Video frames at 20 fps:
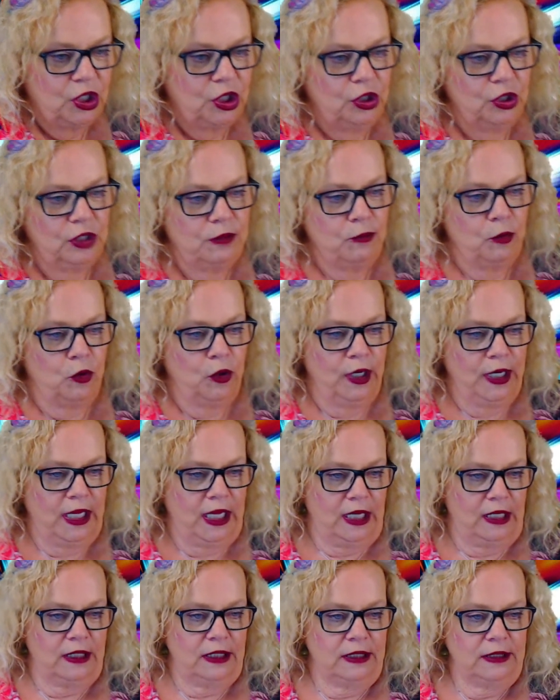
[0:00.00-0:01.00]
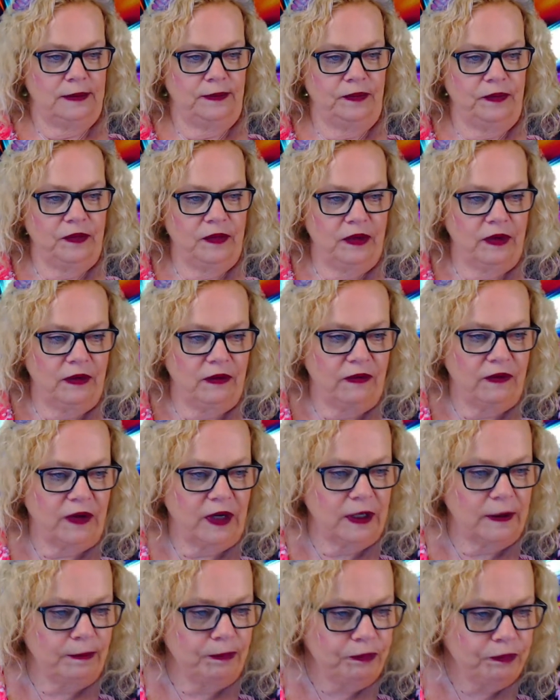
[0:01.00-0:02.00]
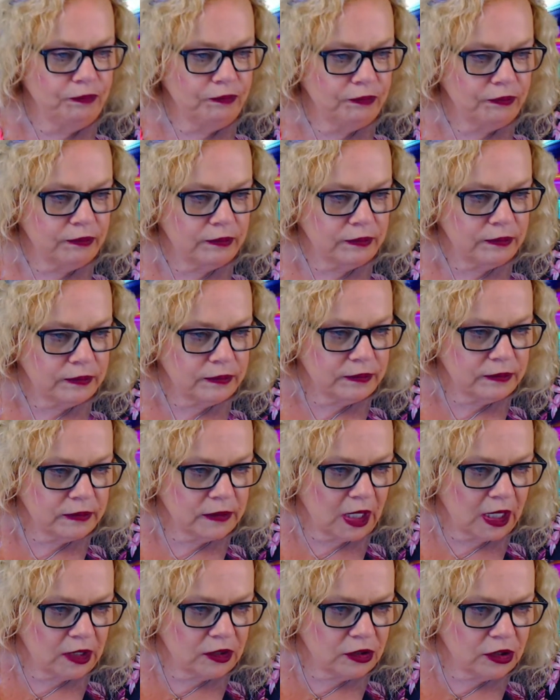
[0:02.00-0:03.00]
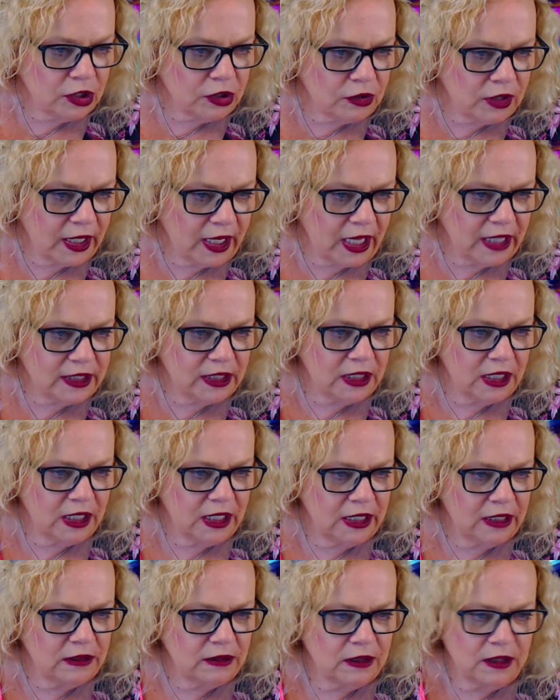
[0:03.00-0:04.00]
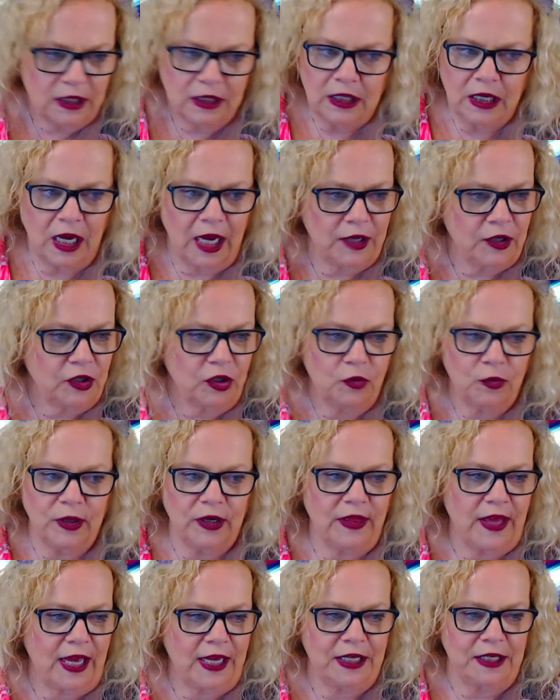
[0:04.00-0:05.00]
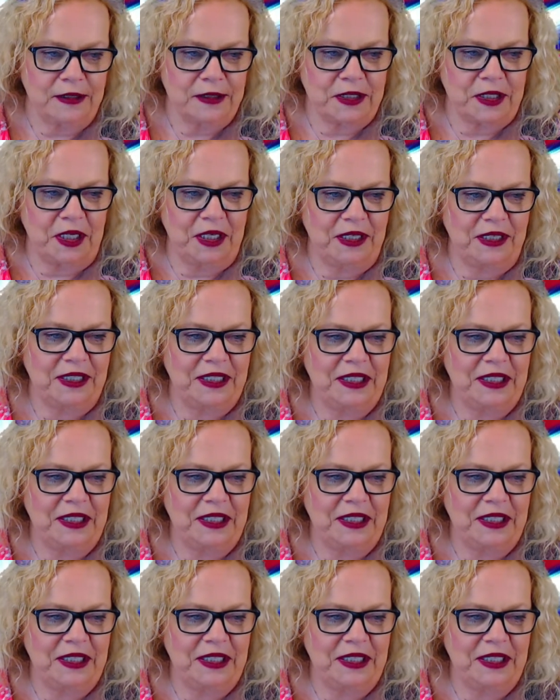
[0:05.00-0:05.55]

Good morning from, I don't know, how, I don't know where that is.